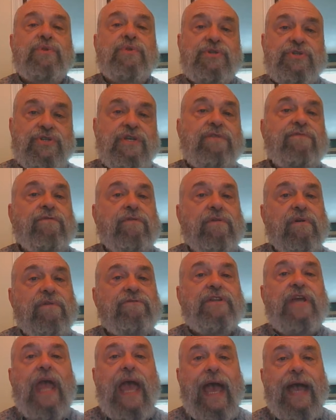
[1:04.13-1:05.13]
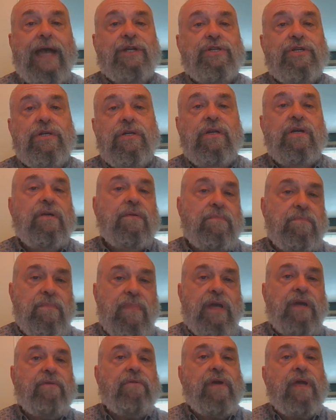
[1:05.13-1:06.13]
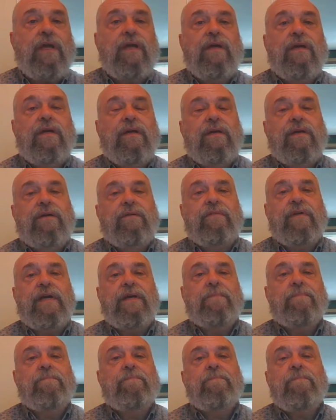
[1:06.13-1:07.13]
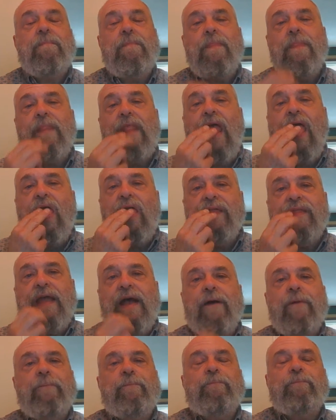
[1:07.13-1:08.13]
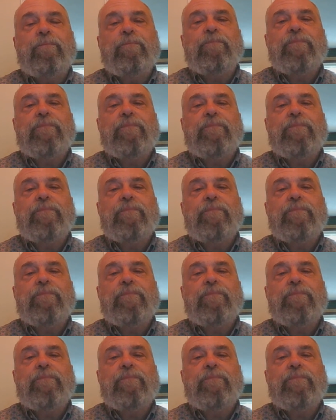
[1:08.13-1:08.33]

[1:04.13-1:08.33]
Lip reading: receiver of the action, Mary, right? Now,